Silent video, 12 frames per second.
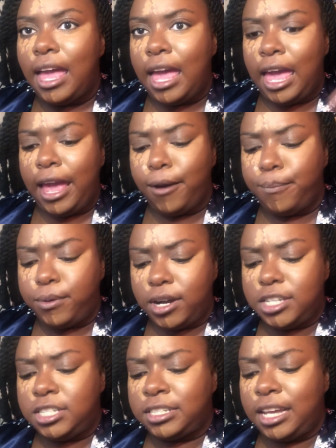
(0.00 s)

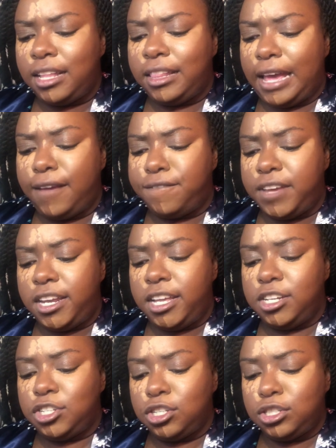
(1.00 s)
airbrush skin-like
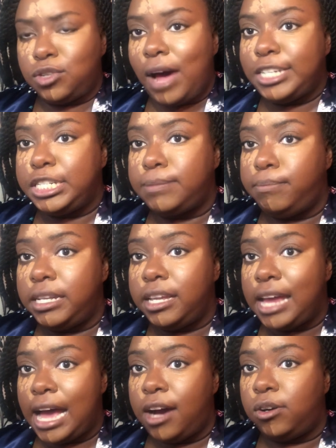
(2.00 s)
finish. So I just blend
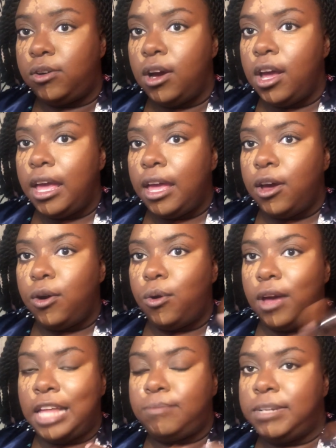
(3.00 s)
it out
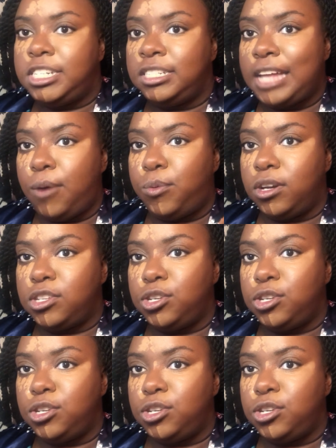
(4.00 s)
as much as I want